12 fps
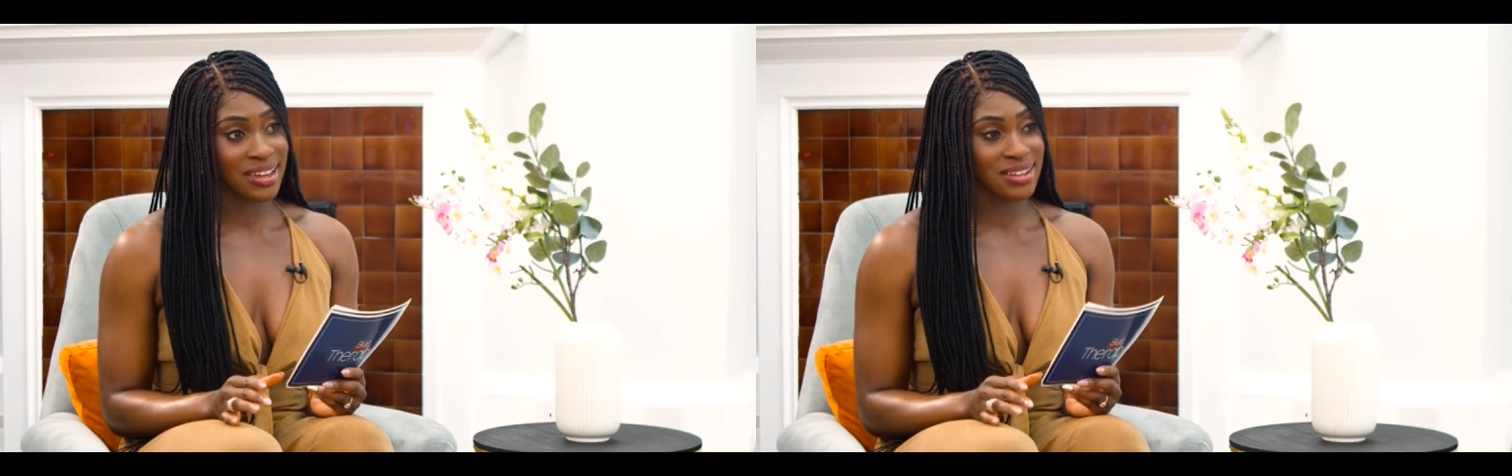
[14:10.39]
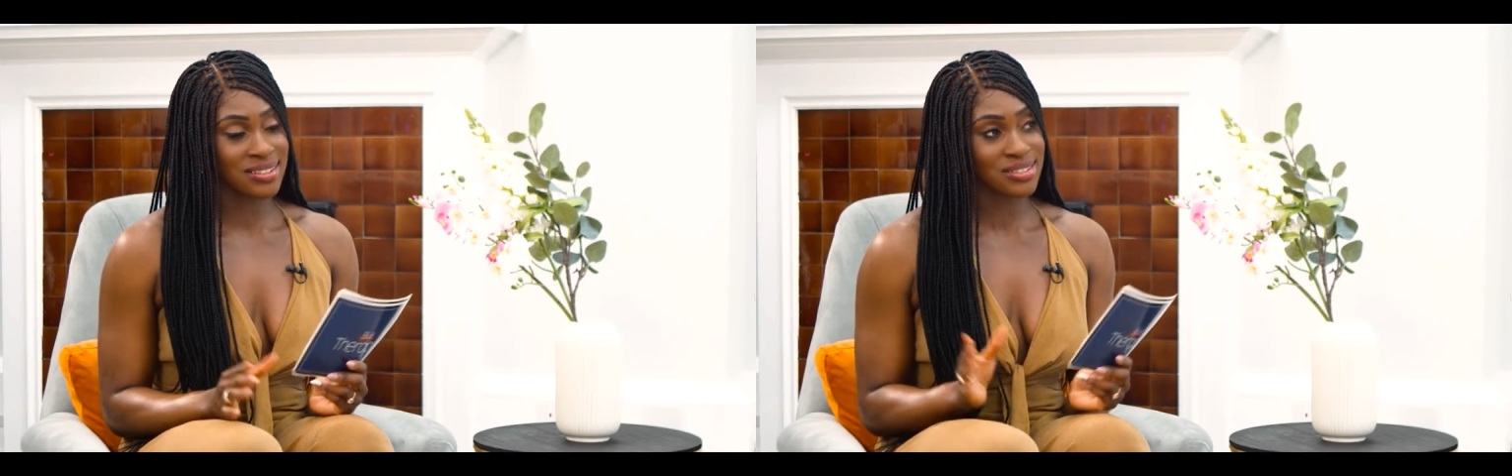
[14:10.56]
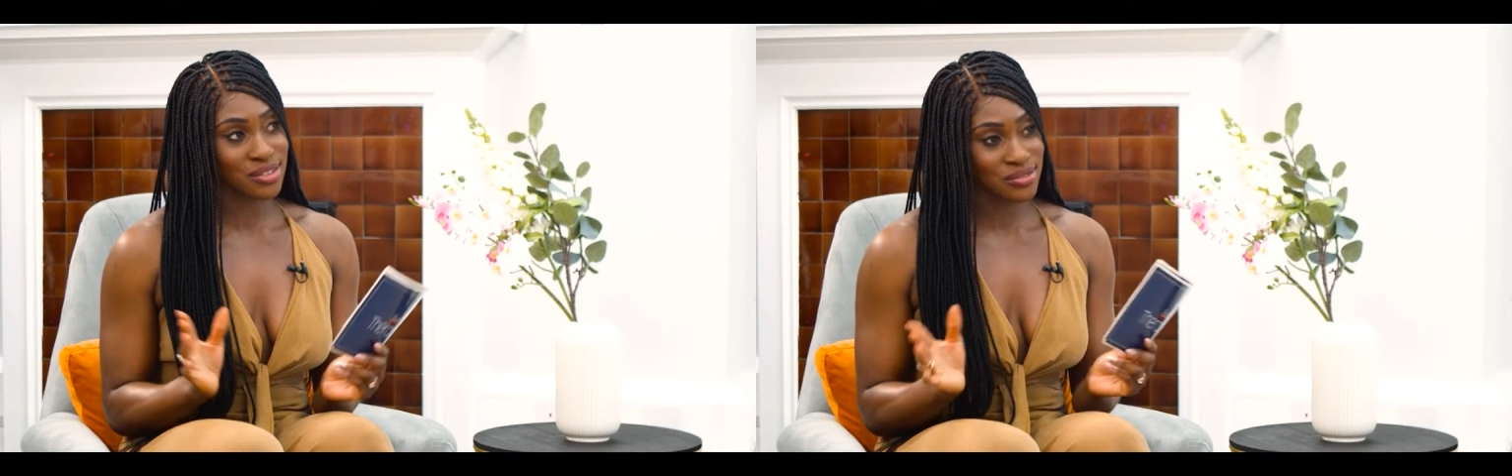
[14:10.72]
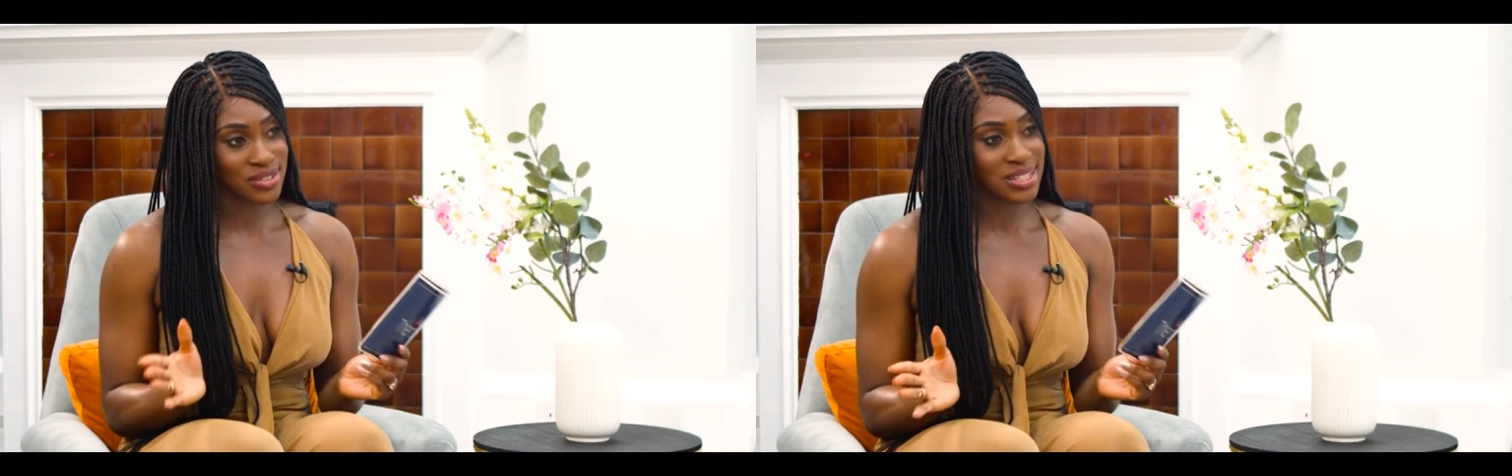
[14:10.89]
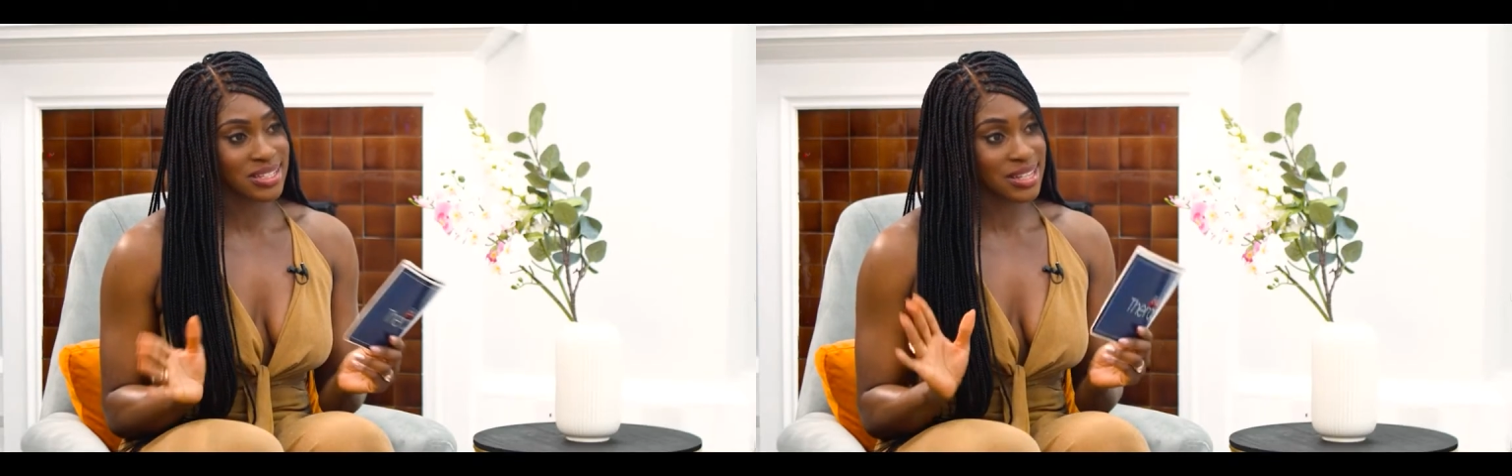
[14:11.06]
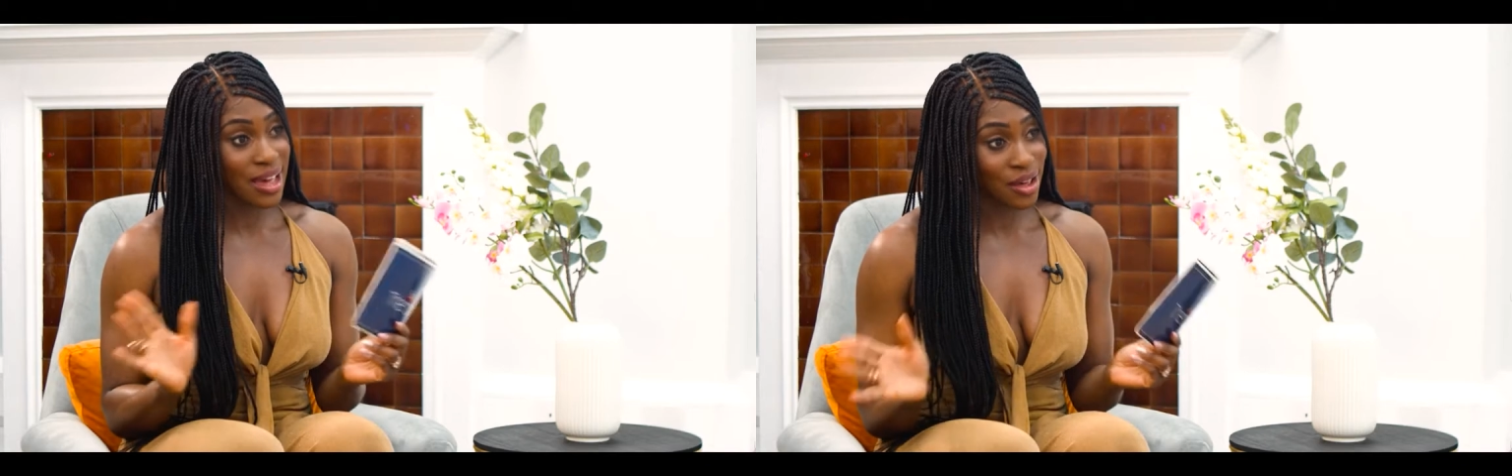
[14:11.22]
and obviously
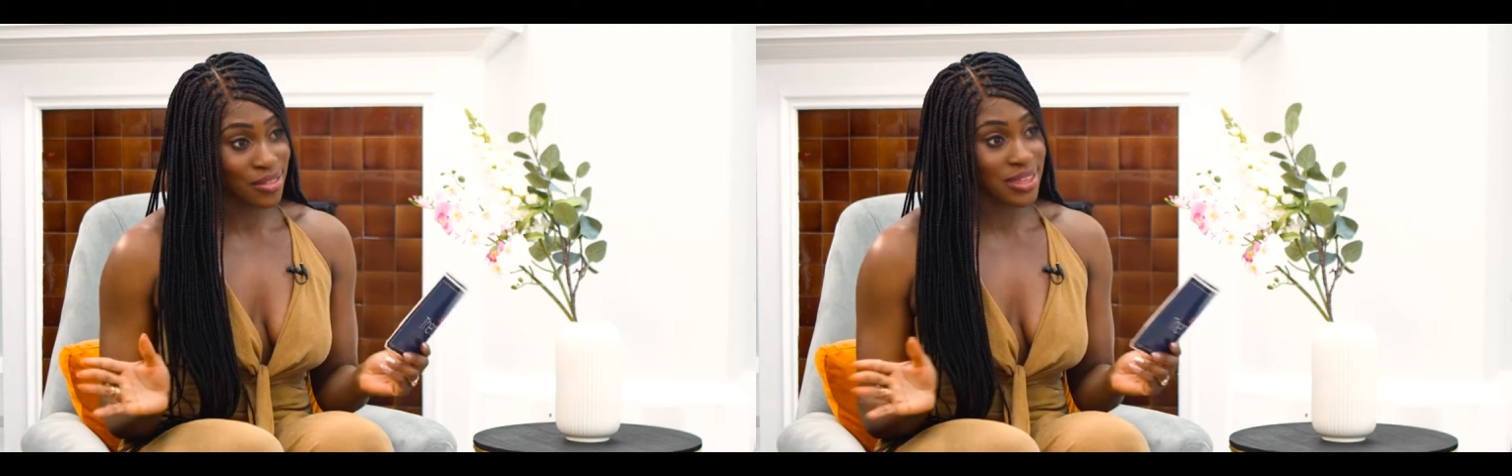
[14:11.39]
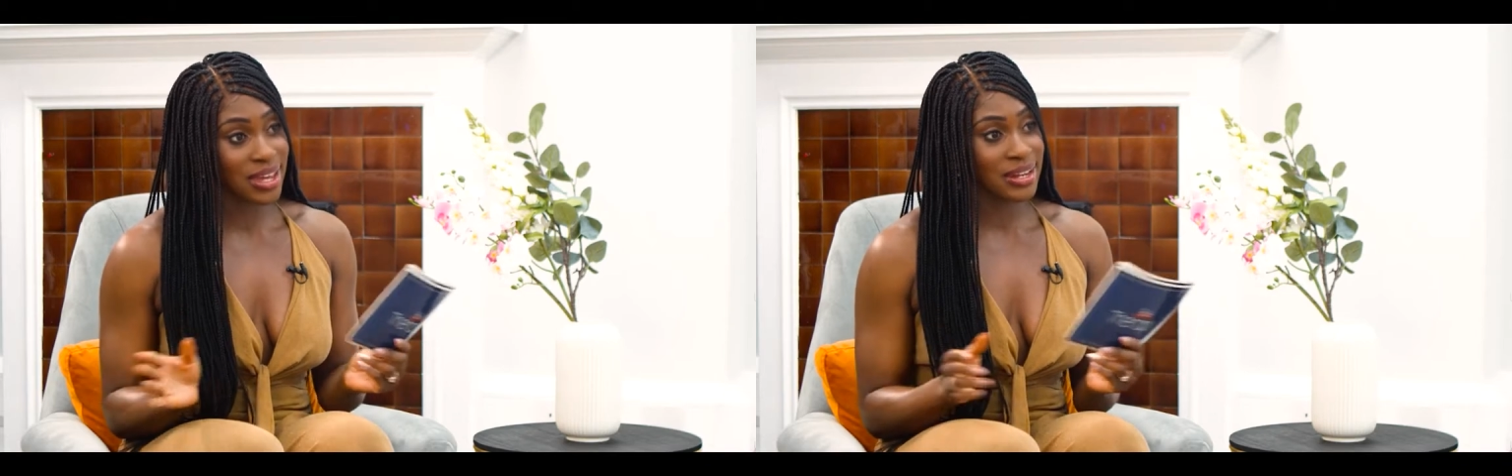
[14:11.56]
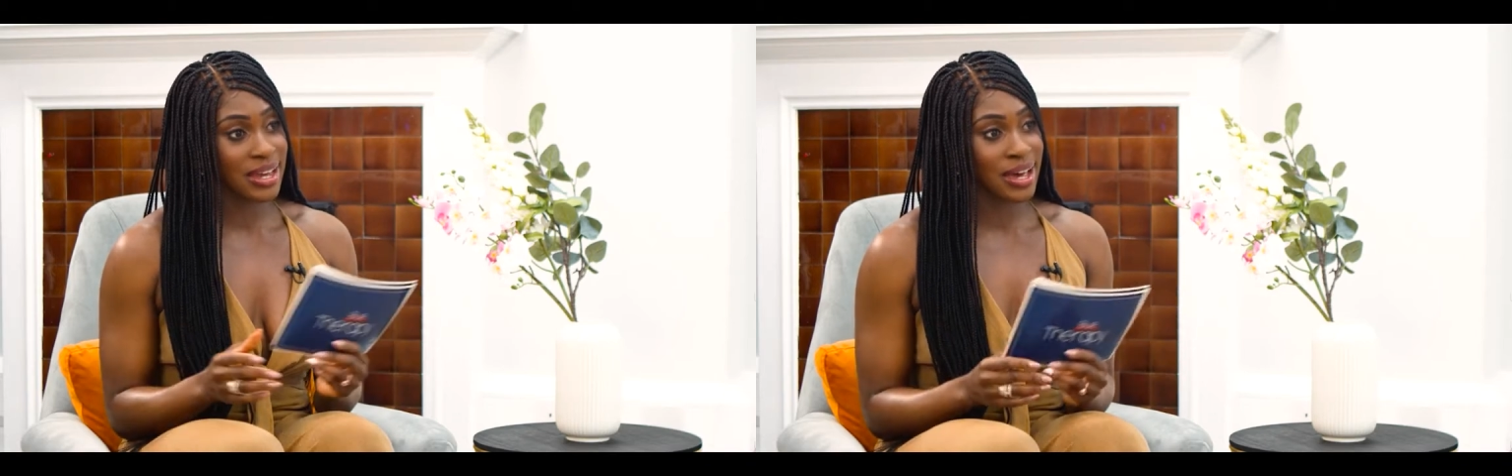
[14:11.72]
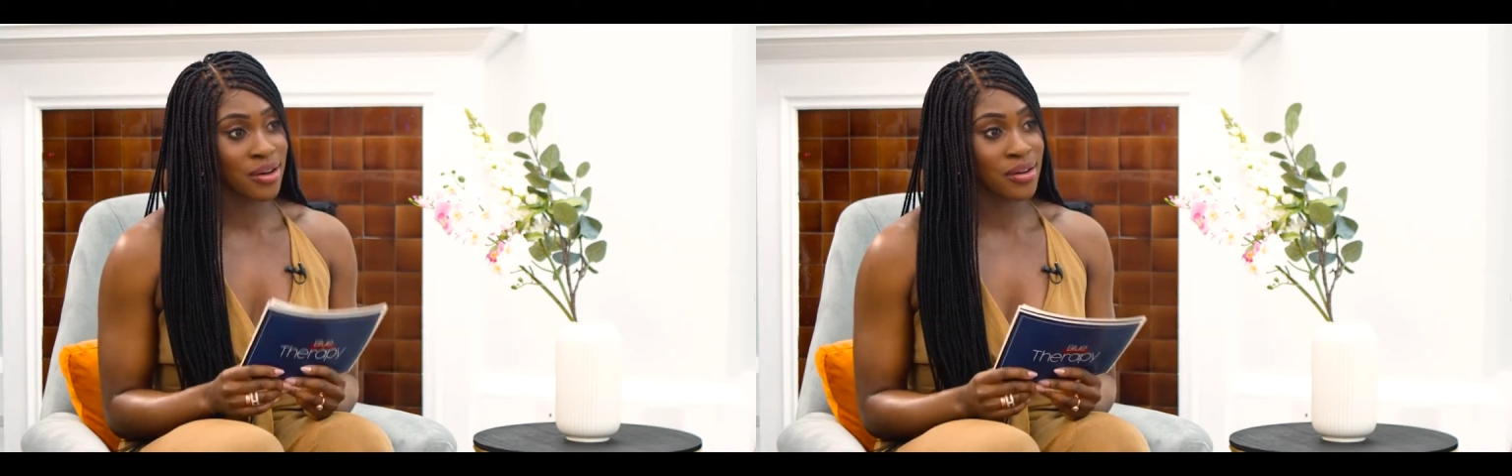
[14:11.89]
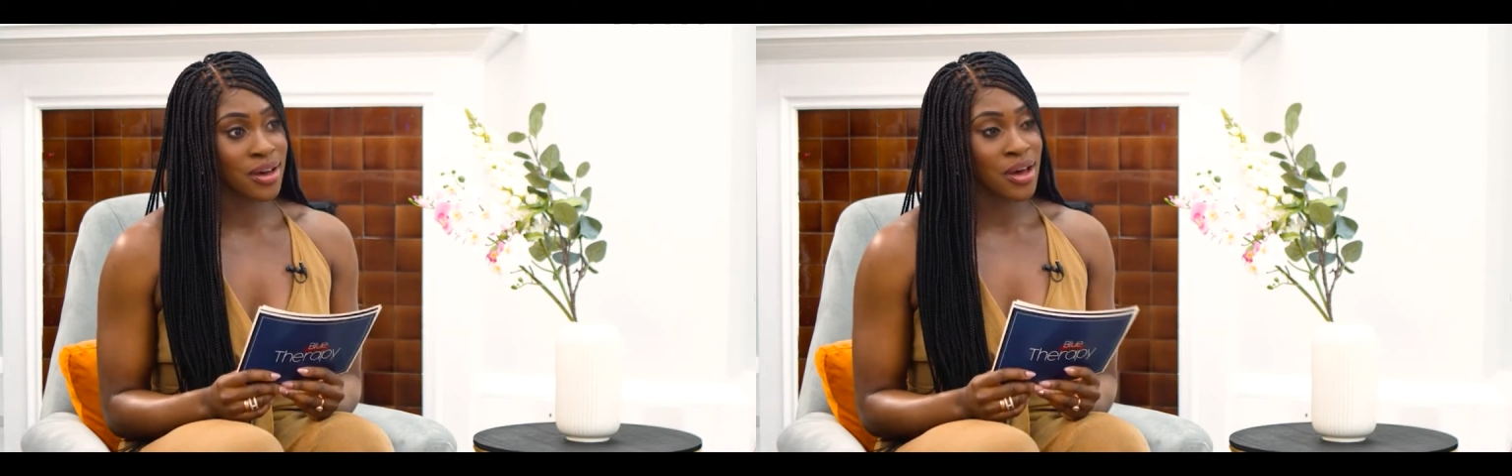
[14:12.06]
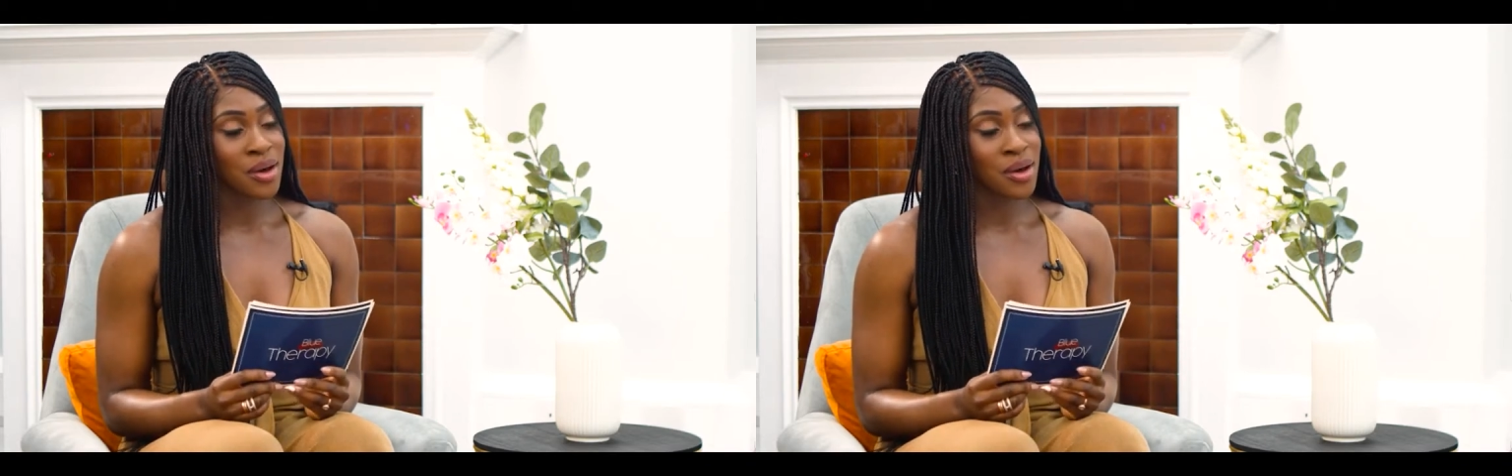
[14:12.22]
it's out there now,